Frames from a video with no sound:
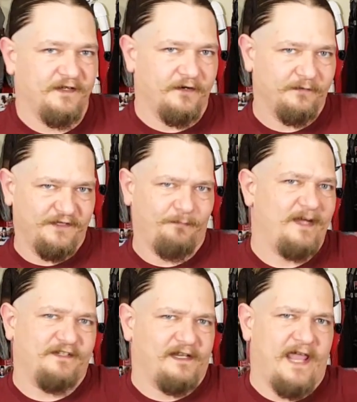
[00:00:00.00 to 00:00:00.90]
that are just
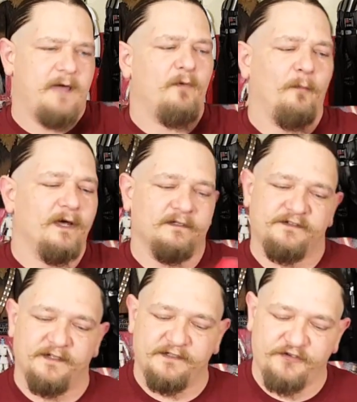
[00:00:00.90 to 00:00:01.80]
basically ammo
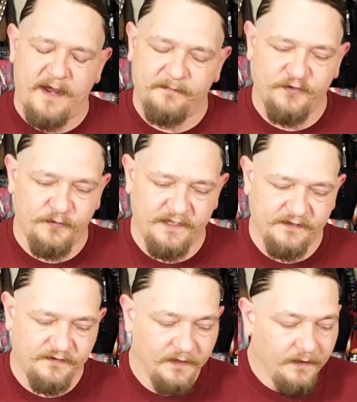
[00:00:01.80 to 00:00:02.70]
belts that strap to
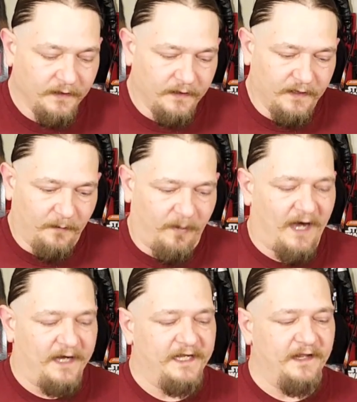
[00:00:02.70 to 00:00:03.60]
his
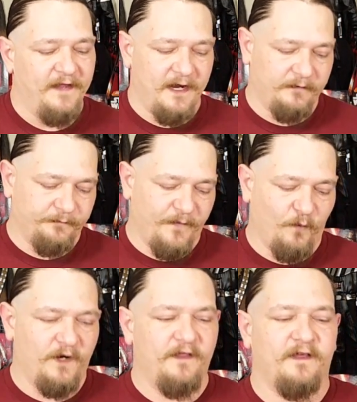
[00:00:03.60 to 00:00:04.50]
body. And then
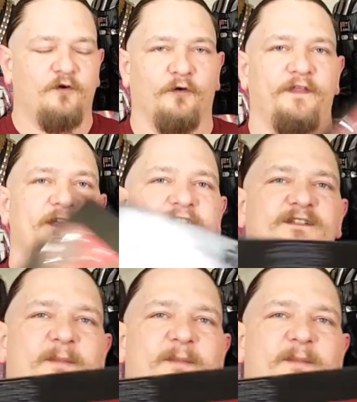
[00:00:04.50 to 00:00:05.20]
one of the cool things is